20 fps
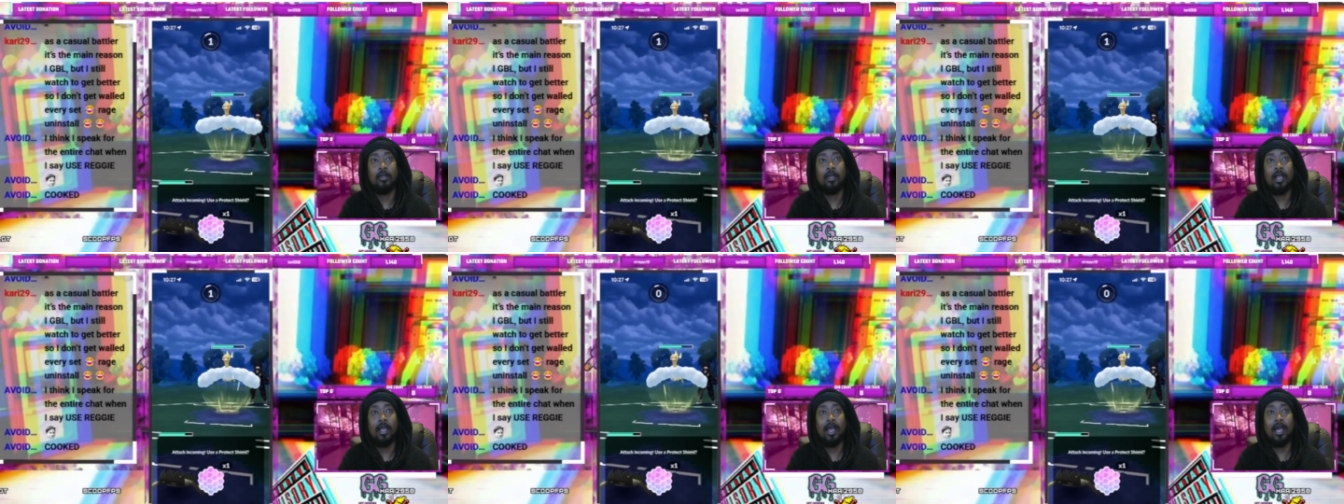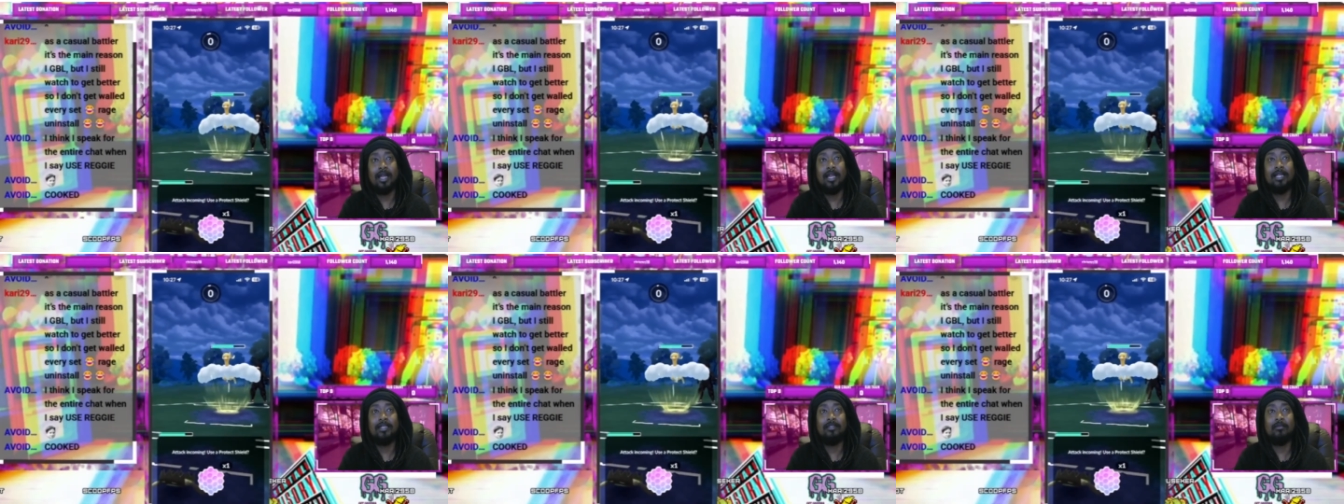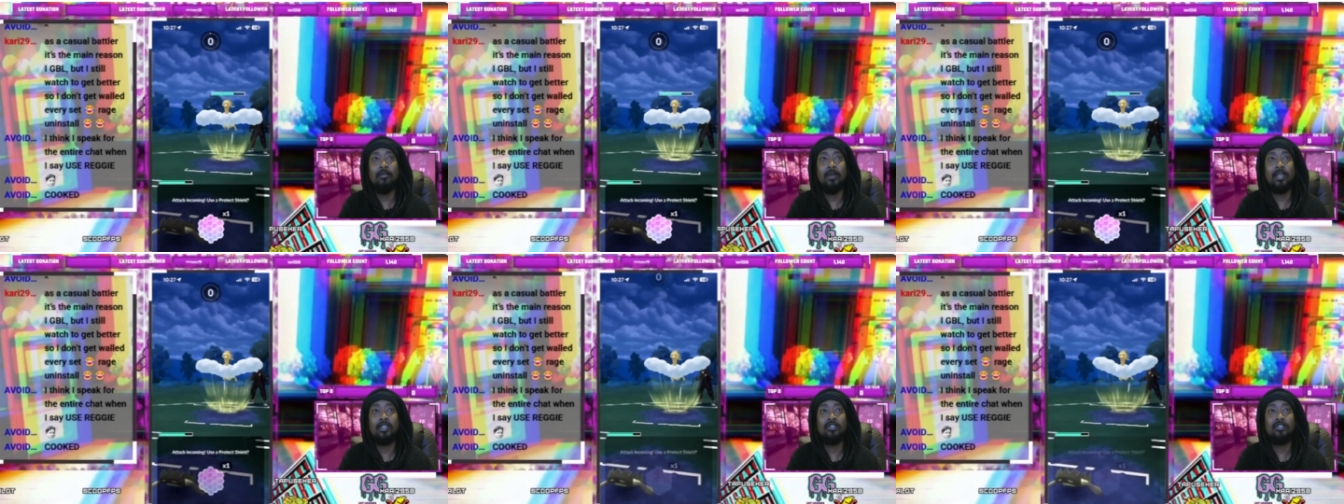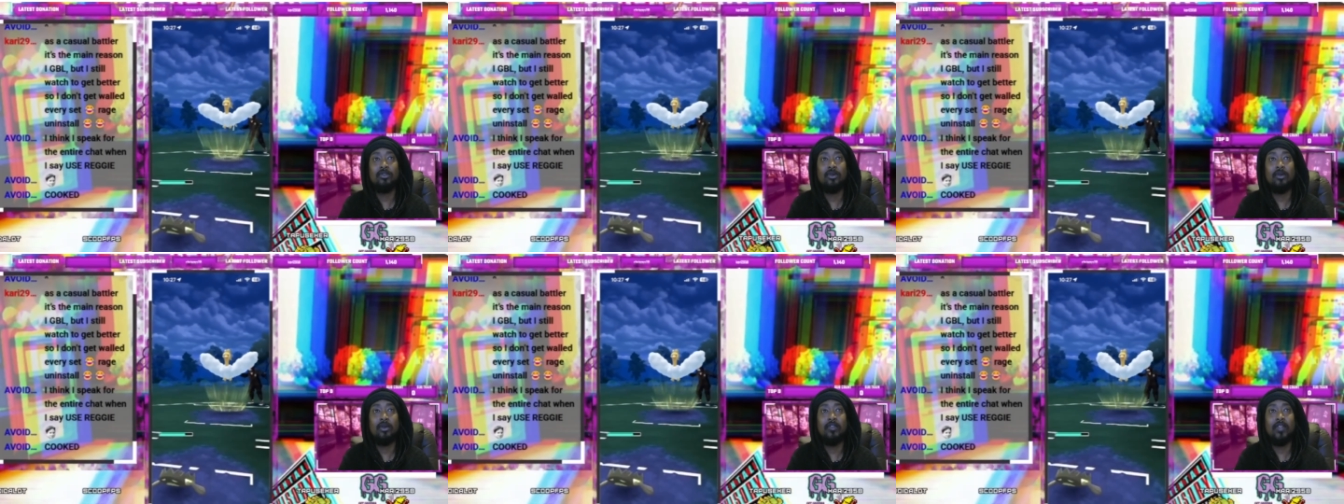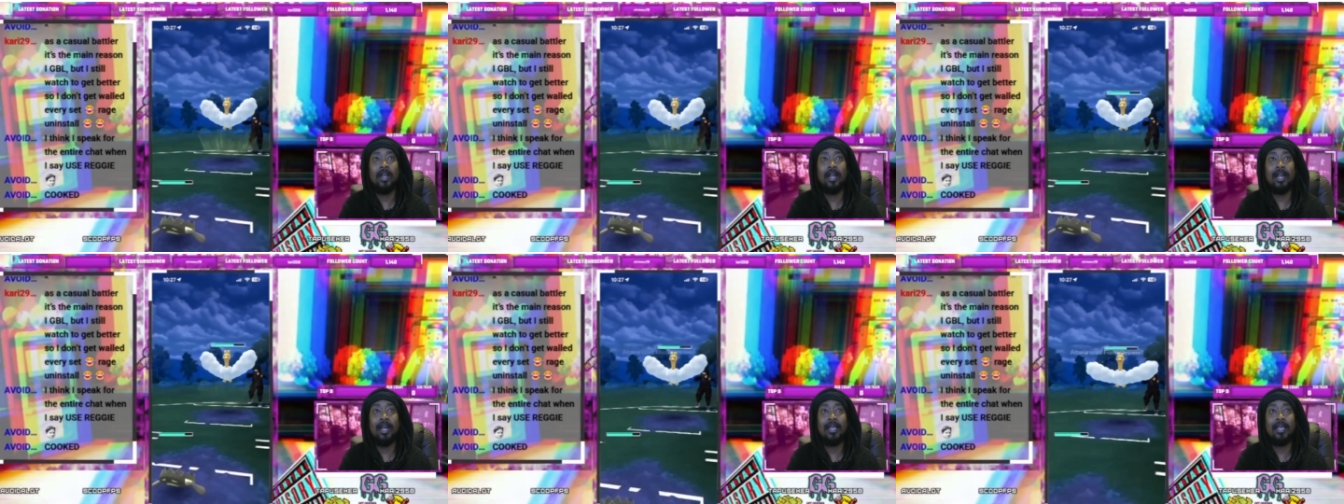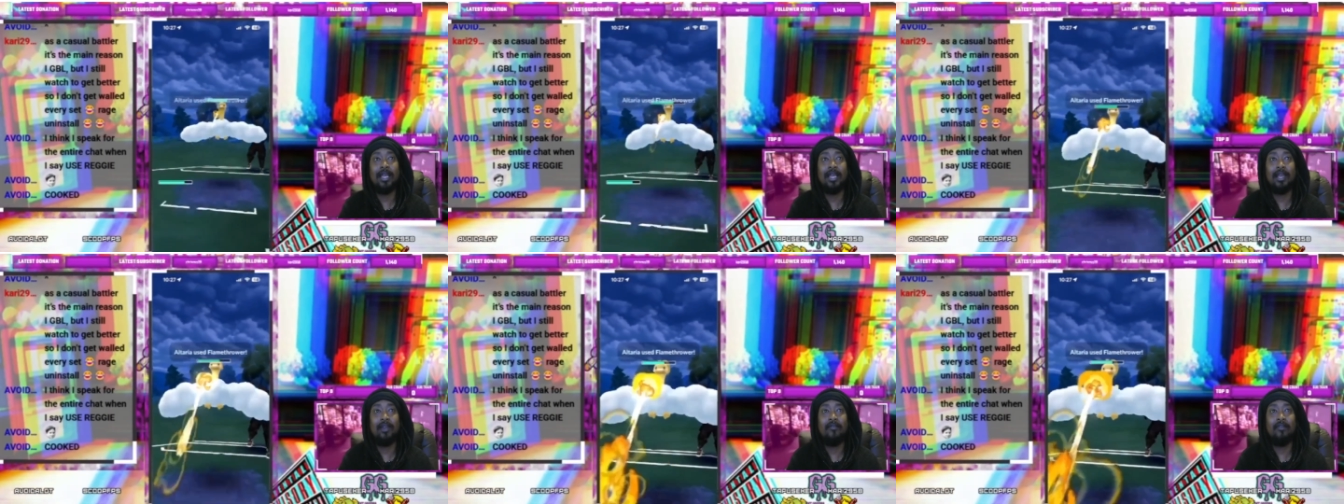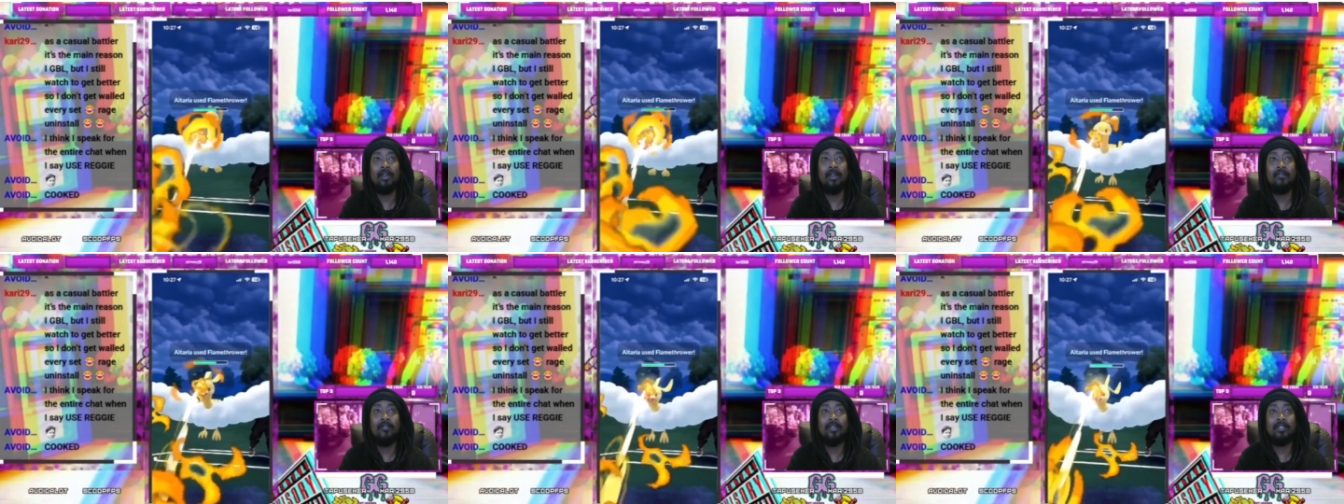I need to make sure that I can get
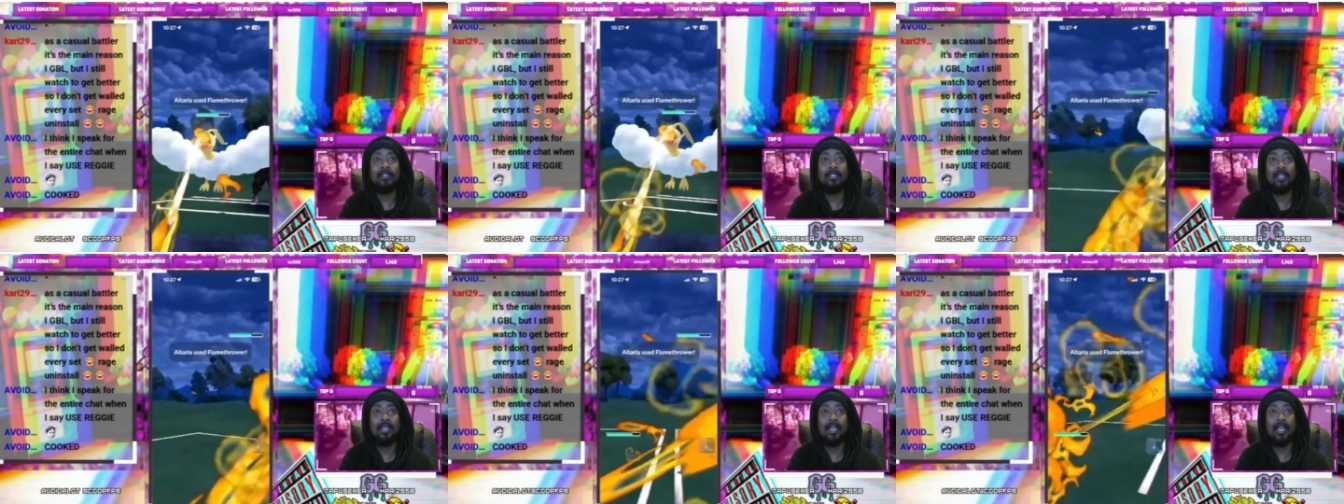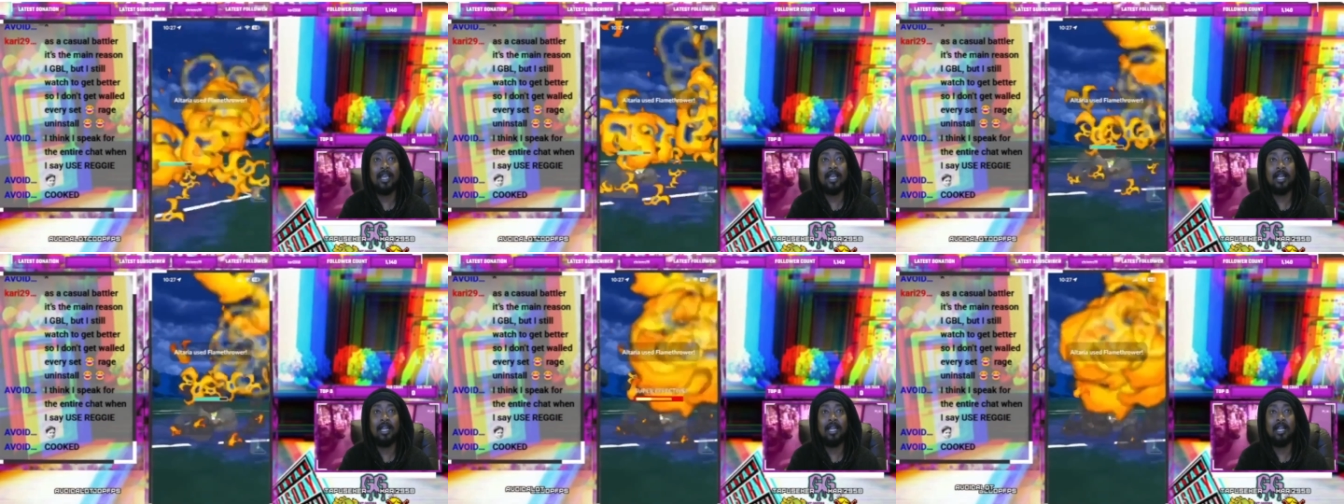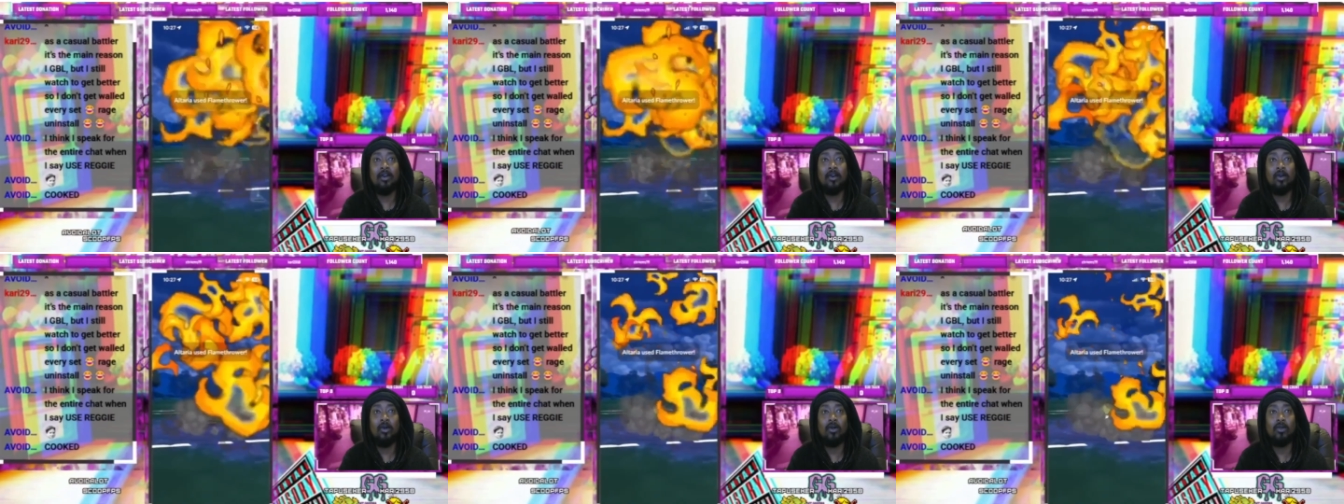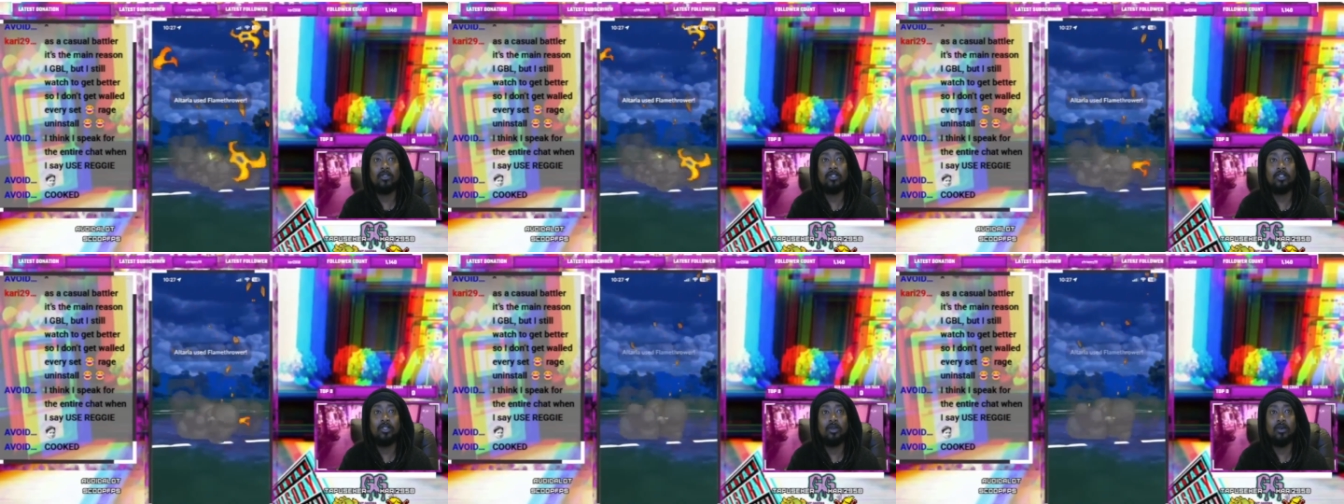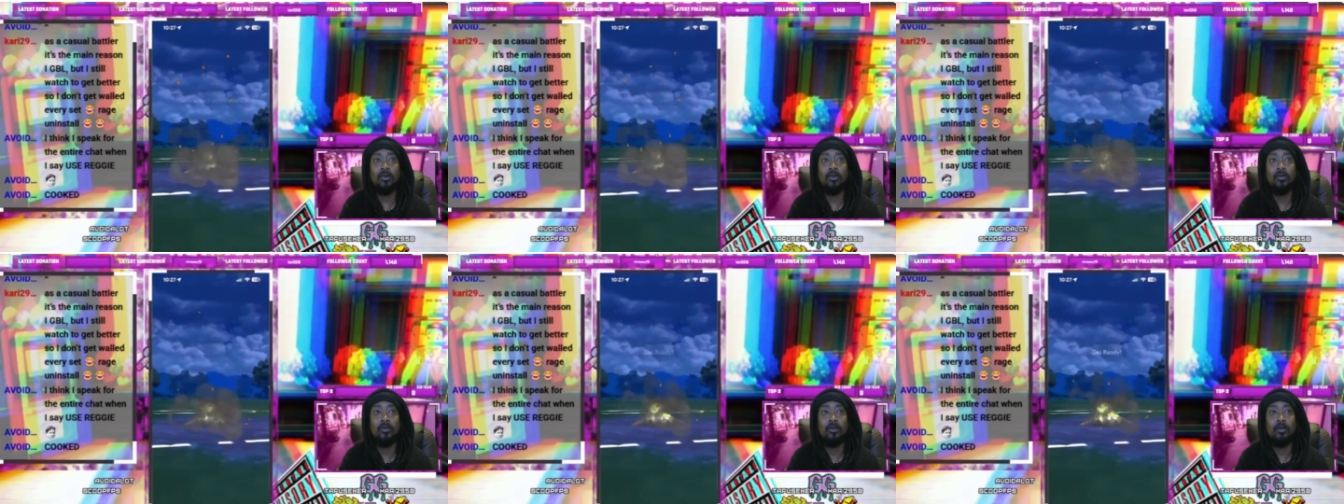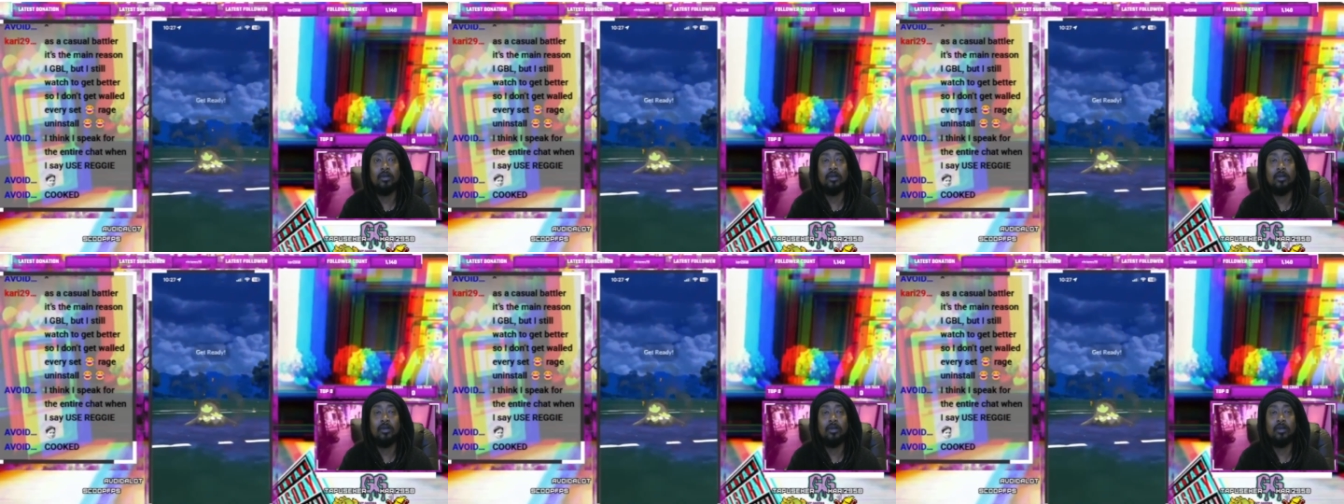rid of this thing and then also